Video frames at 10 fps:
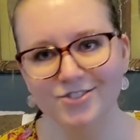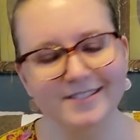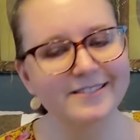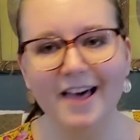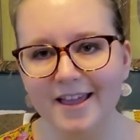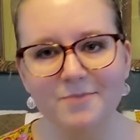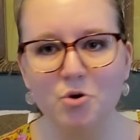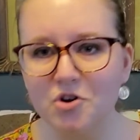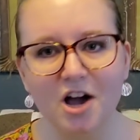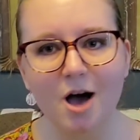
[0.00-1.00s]
of just like
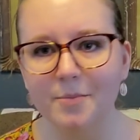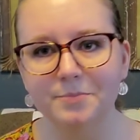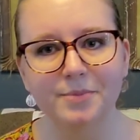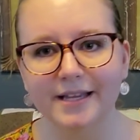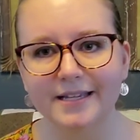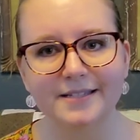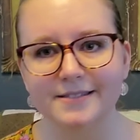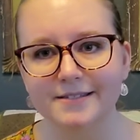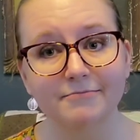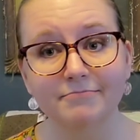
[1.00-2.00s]
more common
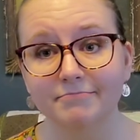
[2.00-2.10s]
plants.